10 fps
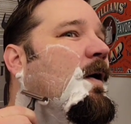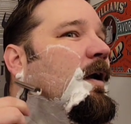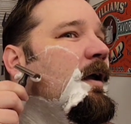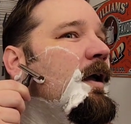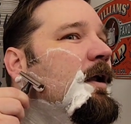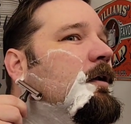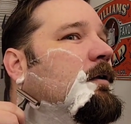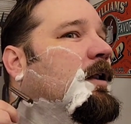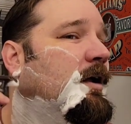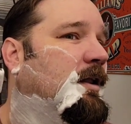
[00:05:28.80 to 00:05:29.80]
get it.
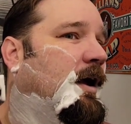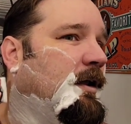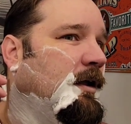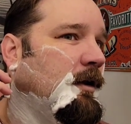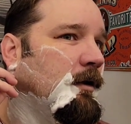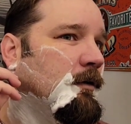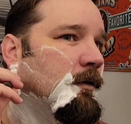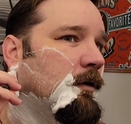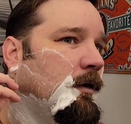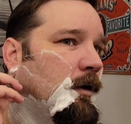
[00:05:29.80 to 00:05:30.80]
Luckily I did,
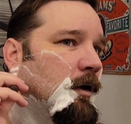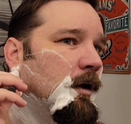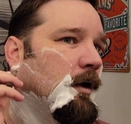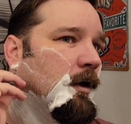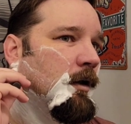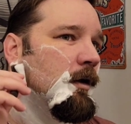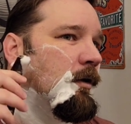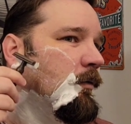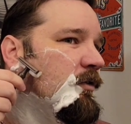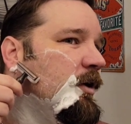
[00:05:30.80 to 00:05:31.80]
and
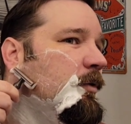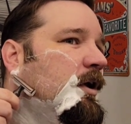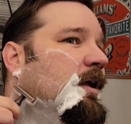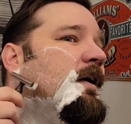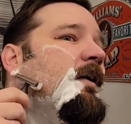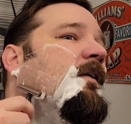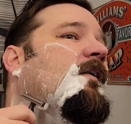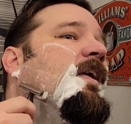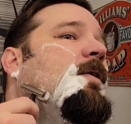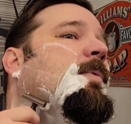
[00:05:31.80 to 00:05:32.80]
was able to get there on
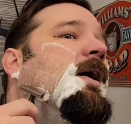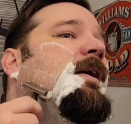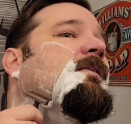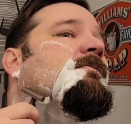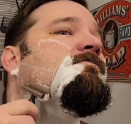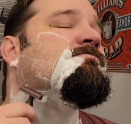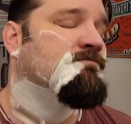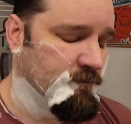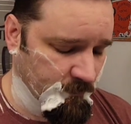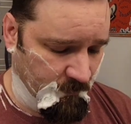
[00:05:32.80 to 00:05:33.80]
that buy.
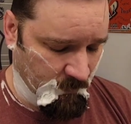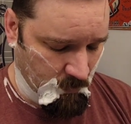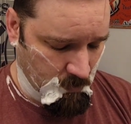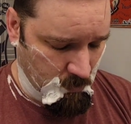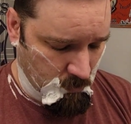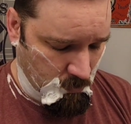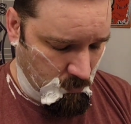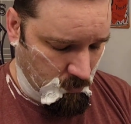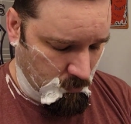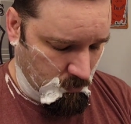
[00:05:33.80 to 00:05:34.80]

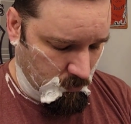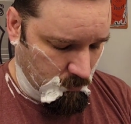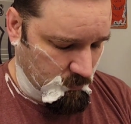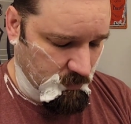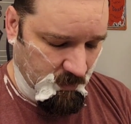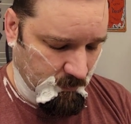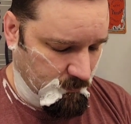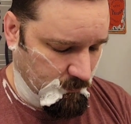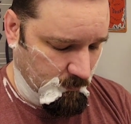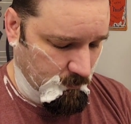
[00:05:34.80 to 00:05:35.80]

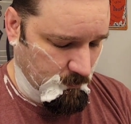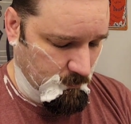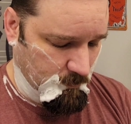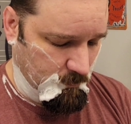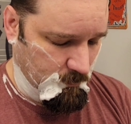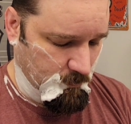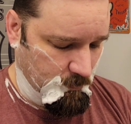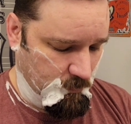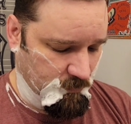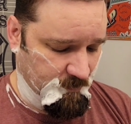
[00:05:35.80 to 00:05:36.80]

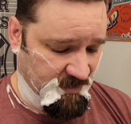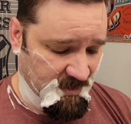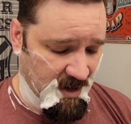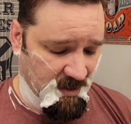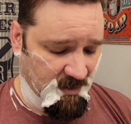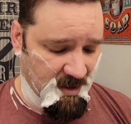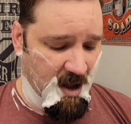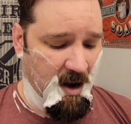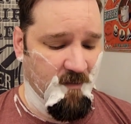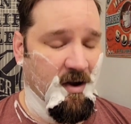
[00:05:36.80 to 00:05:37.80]
So I'm excited to get
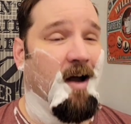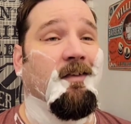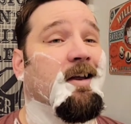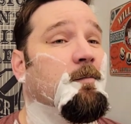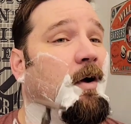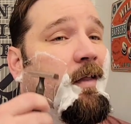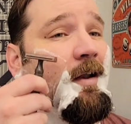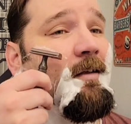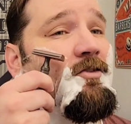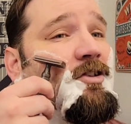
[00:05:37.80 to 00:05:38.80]
that. I haven't got the email that
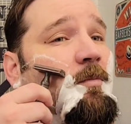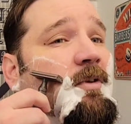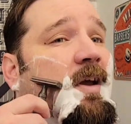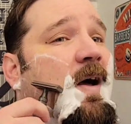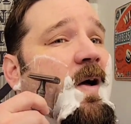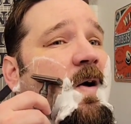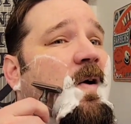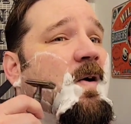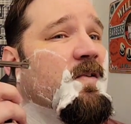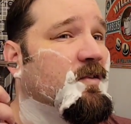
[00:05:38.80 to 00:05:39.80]
it shipped yet.
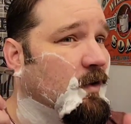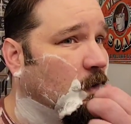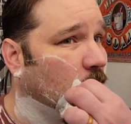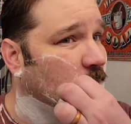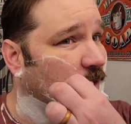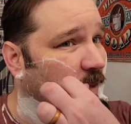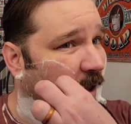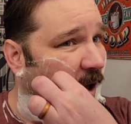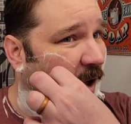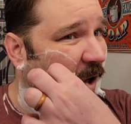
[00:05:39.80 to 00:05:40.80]
It's still within
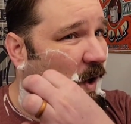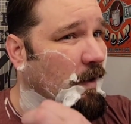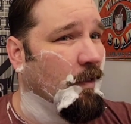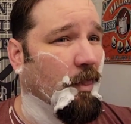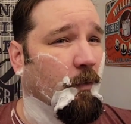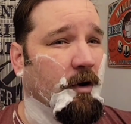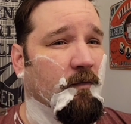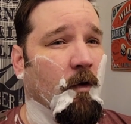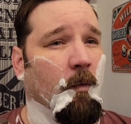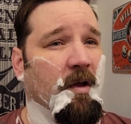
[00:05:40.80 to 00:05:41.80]
that 3 to
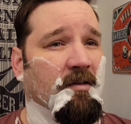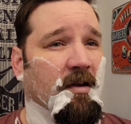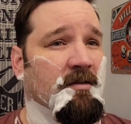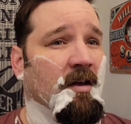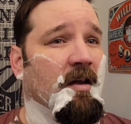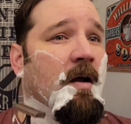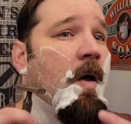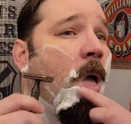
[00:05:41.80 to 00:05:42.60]
4 weeks, they said.